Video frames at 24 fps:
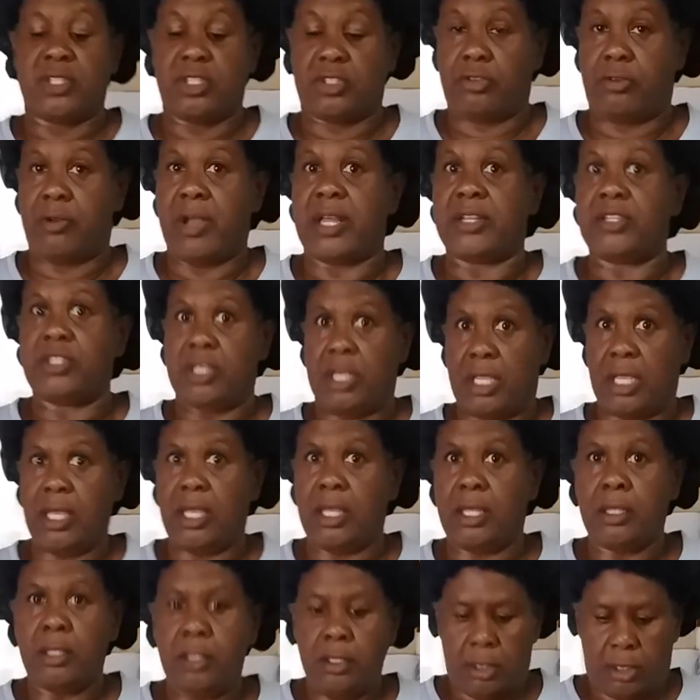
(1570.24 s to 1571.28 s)
scratch.
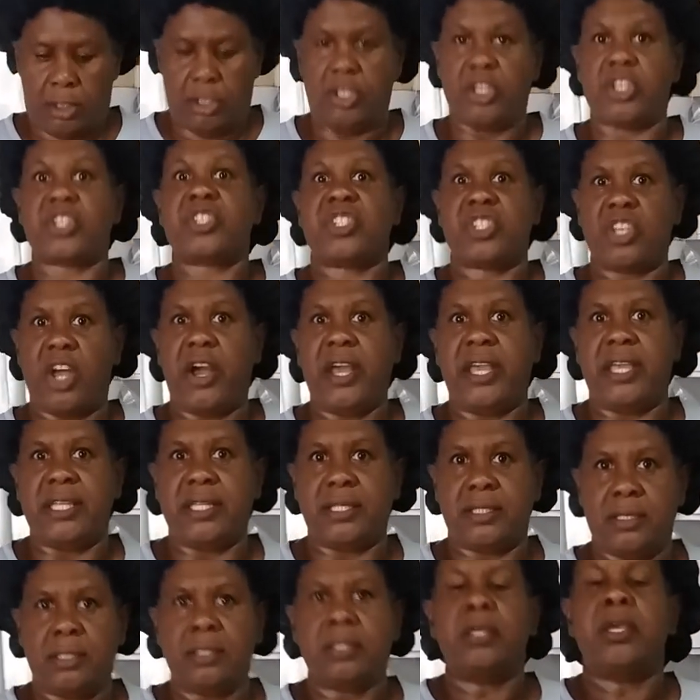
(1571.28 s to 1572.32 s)
Eh? You saw
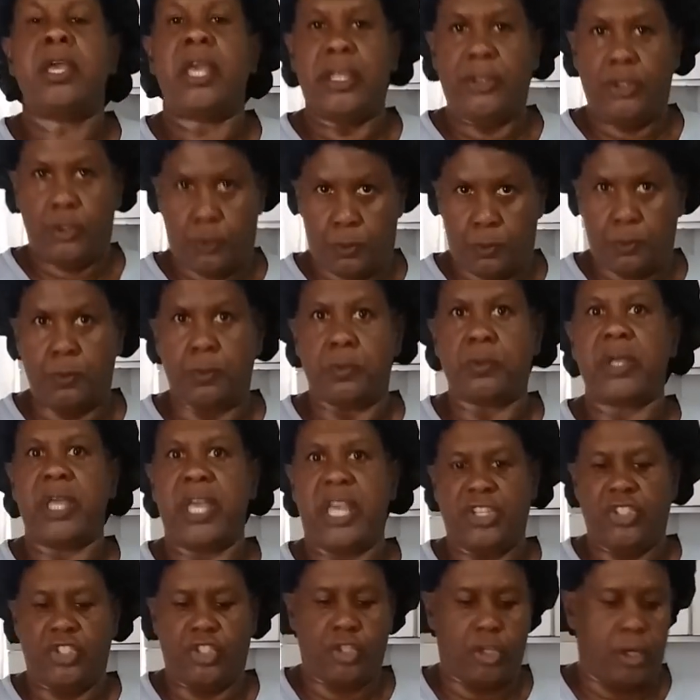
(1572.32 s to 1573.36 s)
it. Do
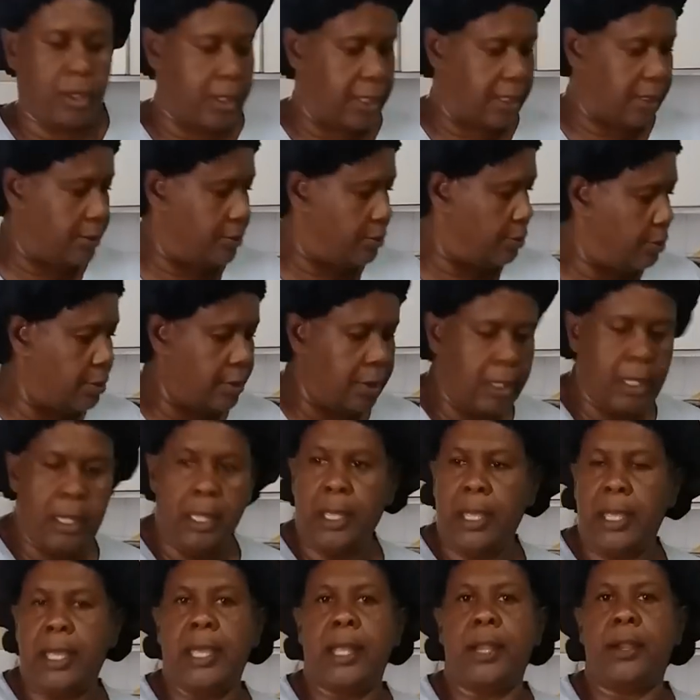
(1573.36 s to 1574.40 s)
enjoy.
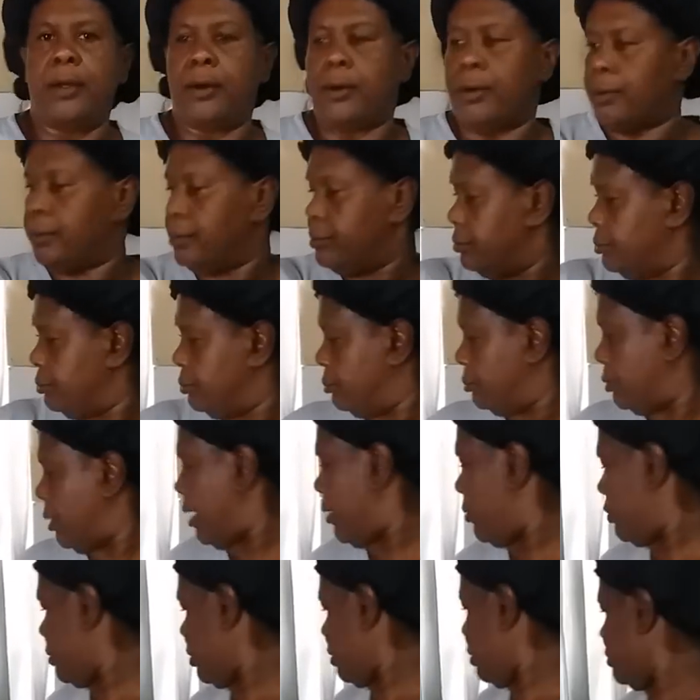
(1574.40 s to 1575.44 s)
Hello.
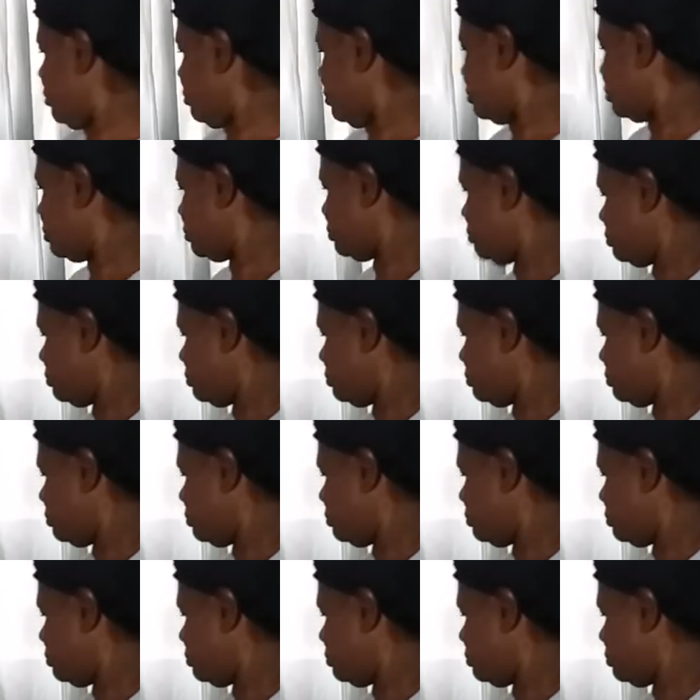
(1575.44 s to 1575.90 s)
How do you do?